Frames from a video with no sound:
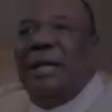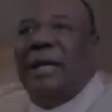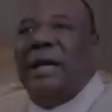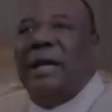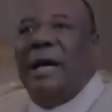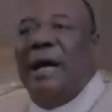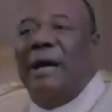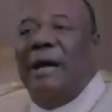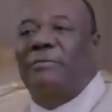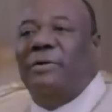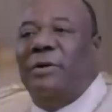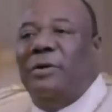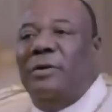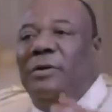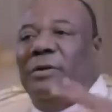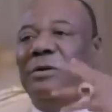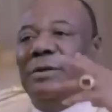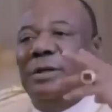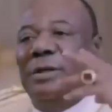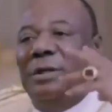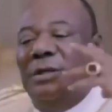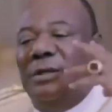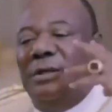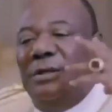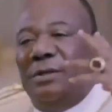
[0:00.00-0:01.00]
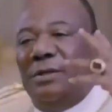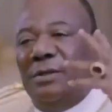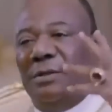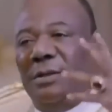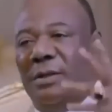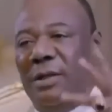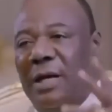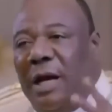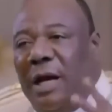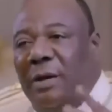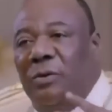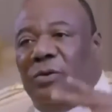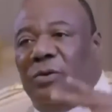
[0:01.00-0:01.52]
I started having all these
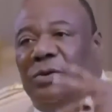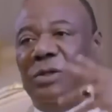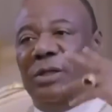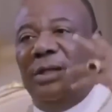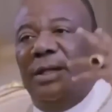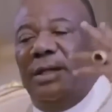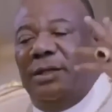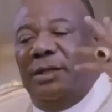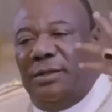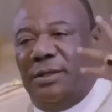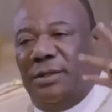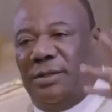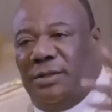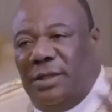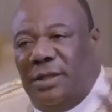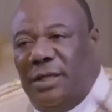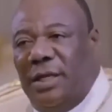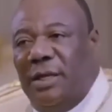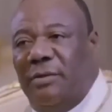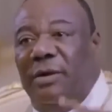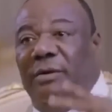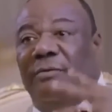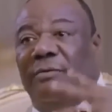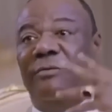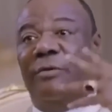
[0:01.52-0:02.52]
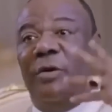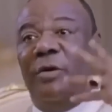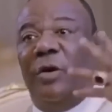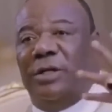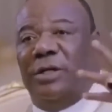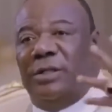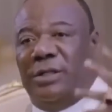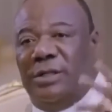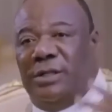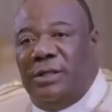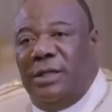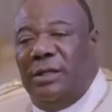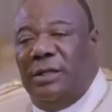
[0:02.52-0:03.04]
hallucinations, hearing
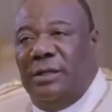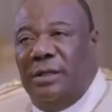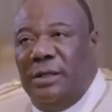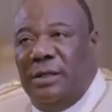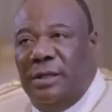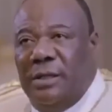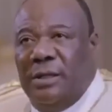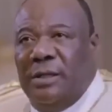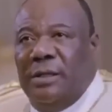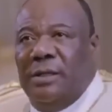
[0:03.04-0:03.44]
voices, and